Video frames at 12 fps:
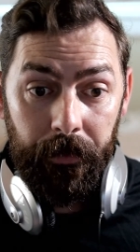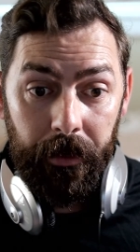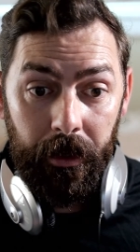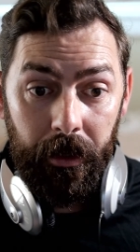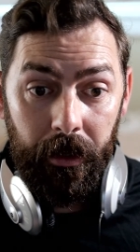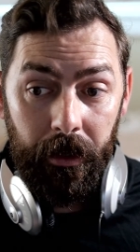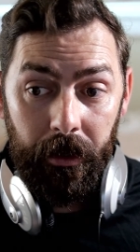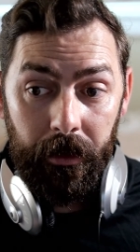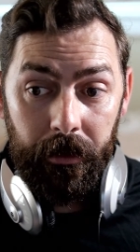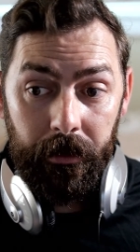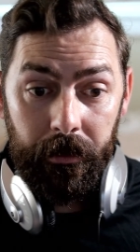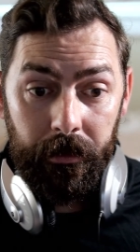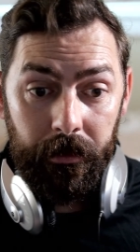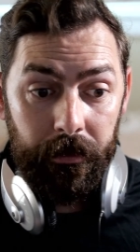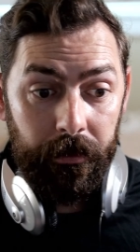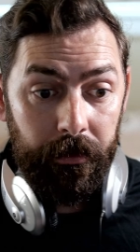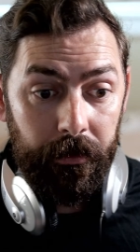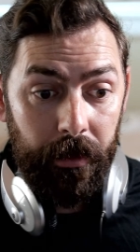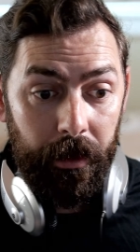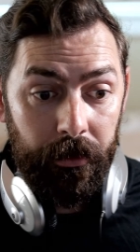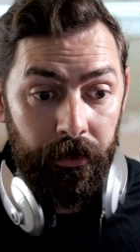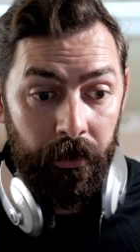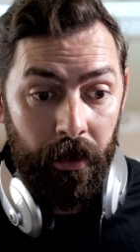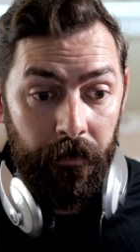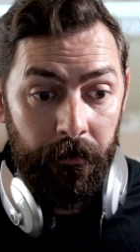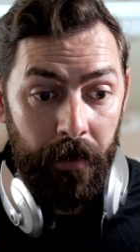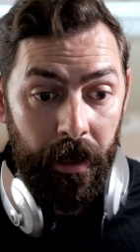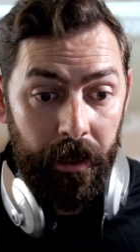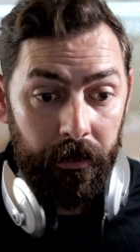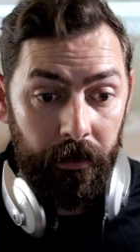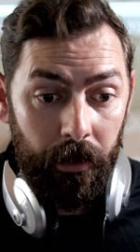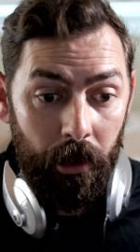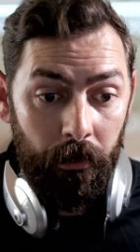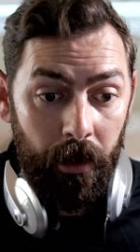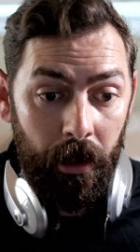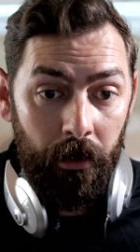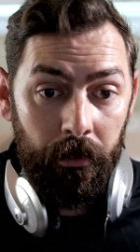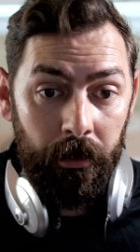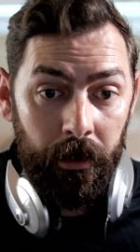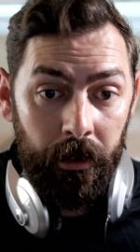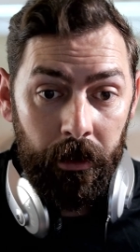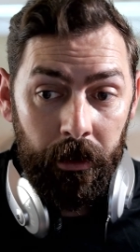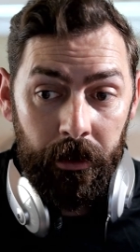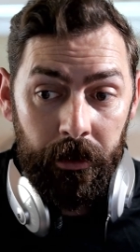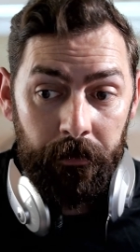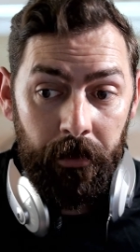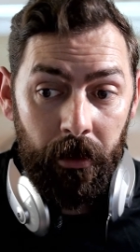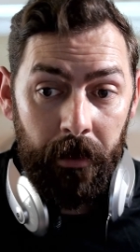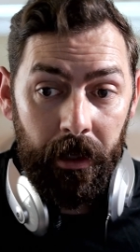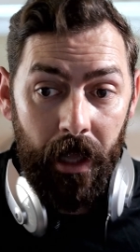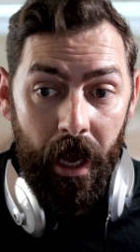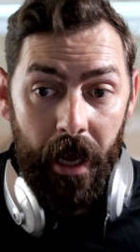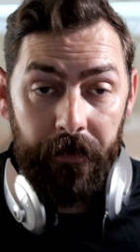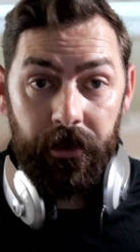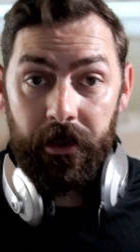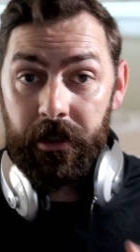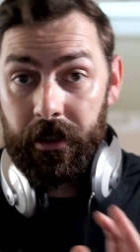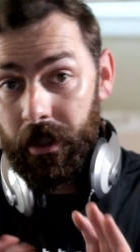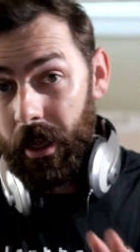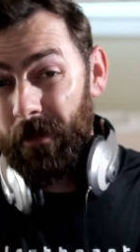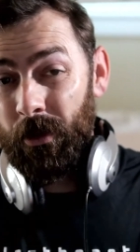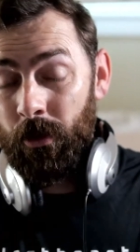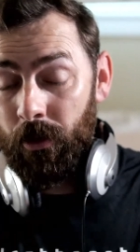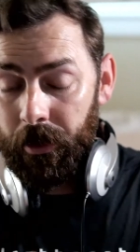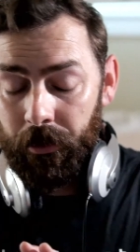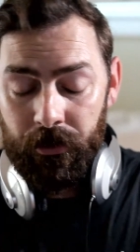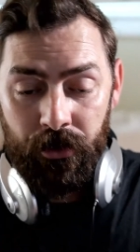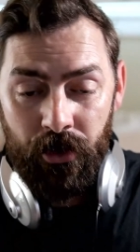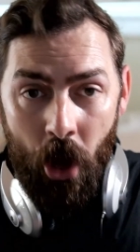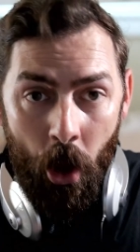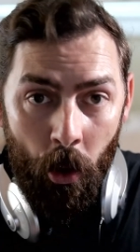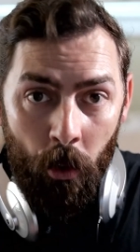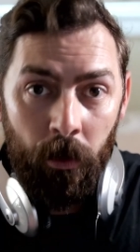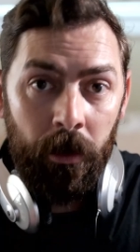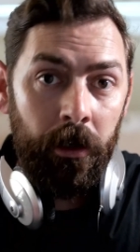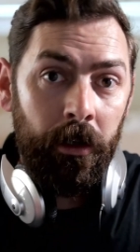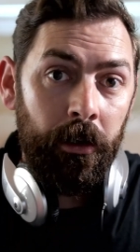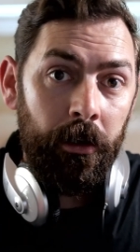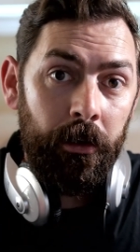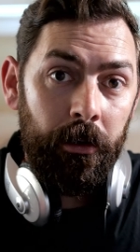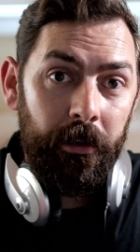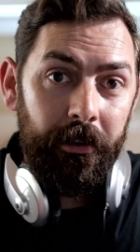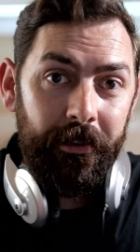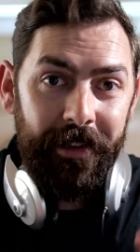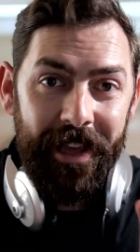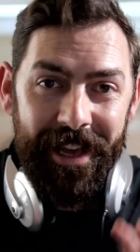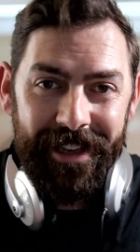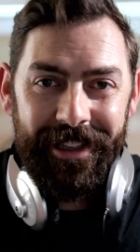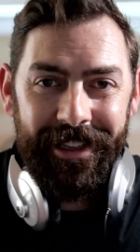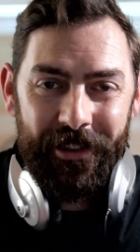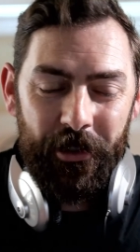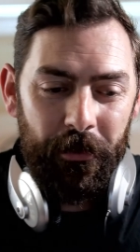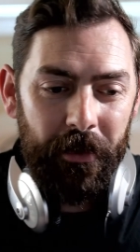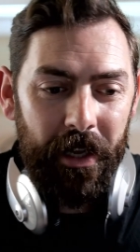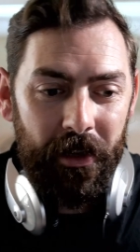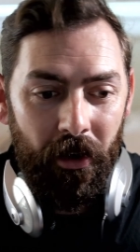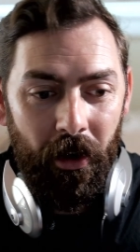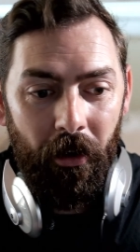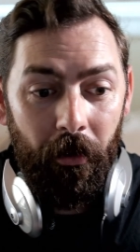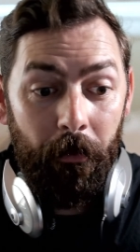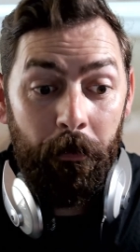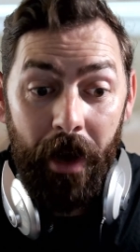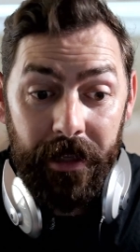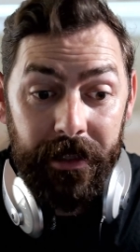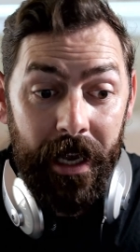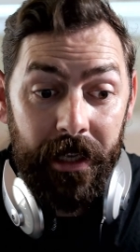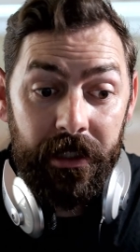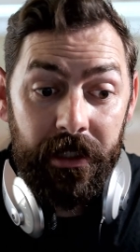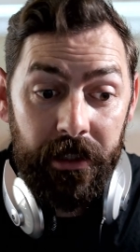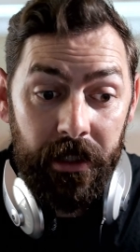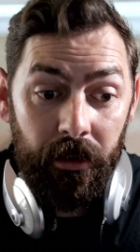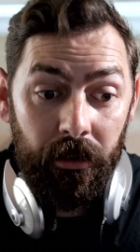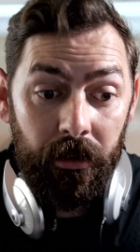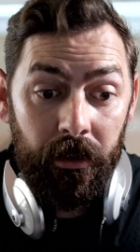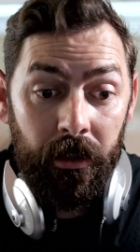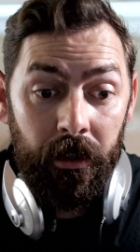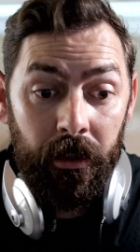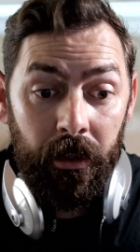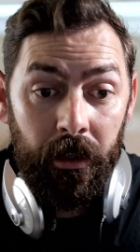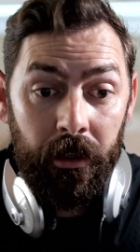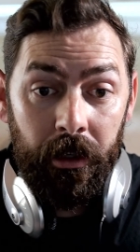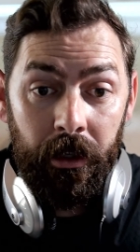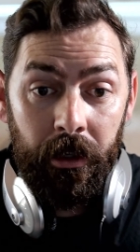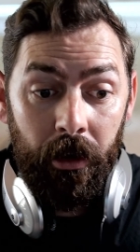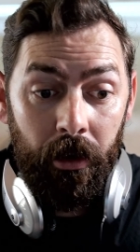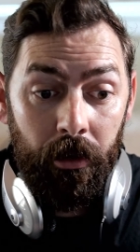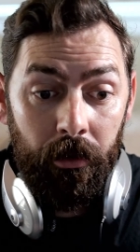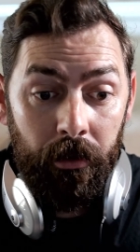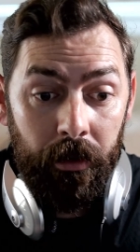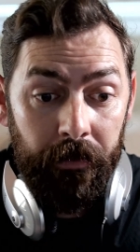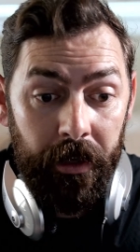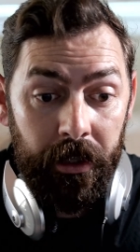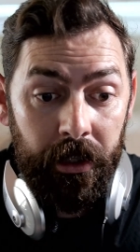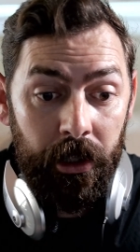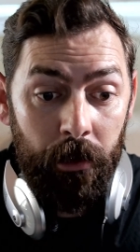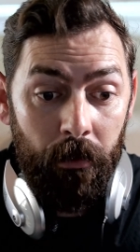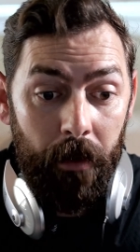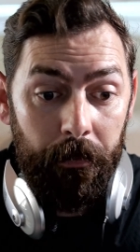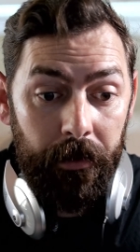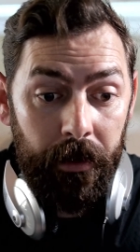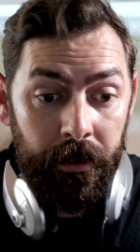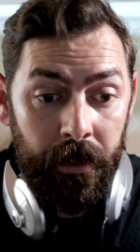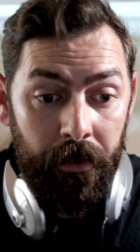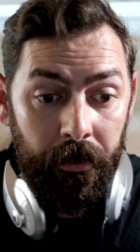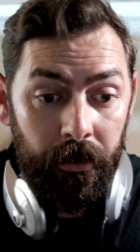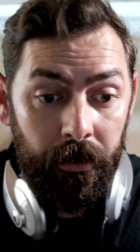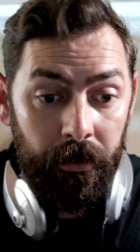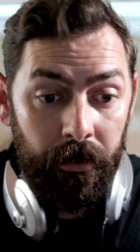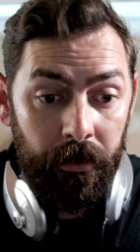I can turn off my little logo. It's part of my live. So this is a live recording. There's no editing to it at all, but I can still, if I queue up another,